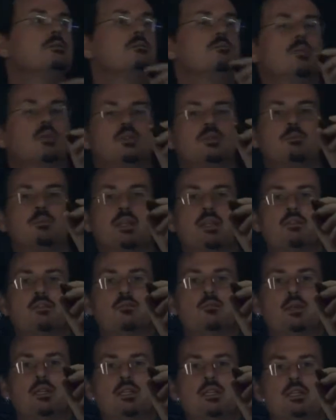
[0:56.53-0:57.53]
Multiply
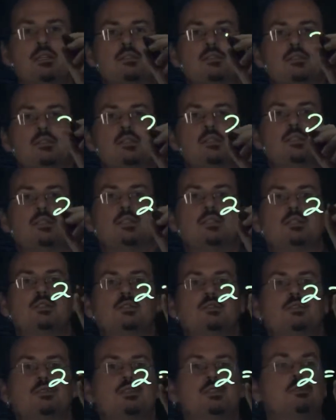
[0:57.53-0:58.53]
through by the LCD, you get
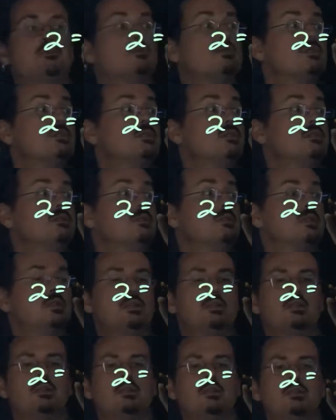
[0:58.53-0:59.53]
2 is equal to
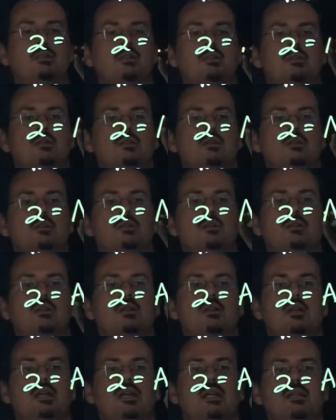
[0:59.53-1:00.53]

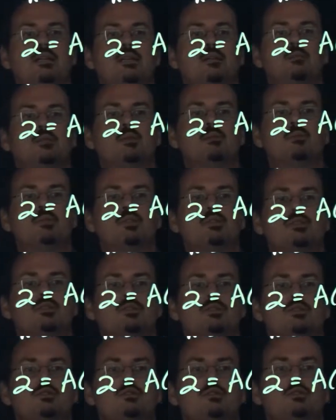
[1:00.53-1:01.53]
a times n plus
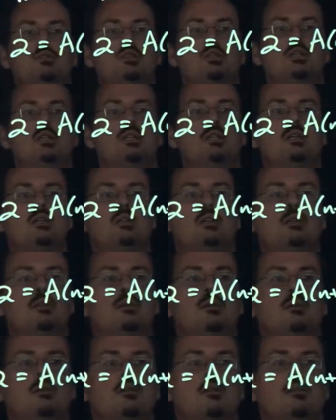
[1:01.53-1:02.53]
2
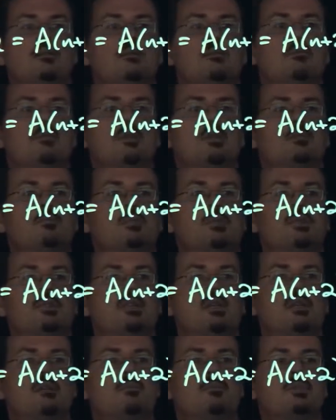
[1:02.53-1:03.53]
plus b
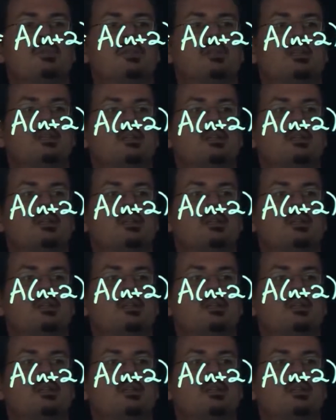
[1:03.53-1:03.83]
times